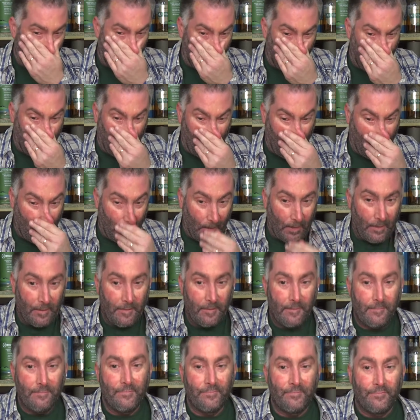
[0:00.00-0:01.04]

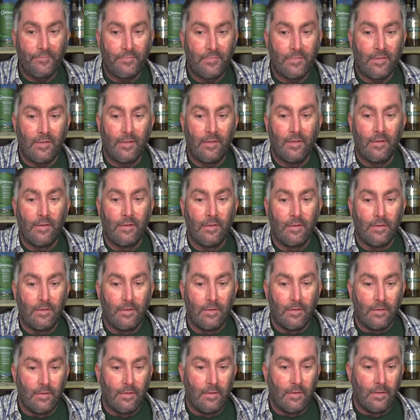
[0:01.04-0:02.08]
Nobody speaks.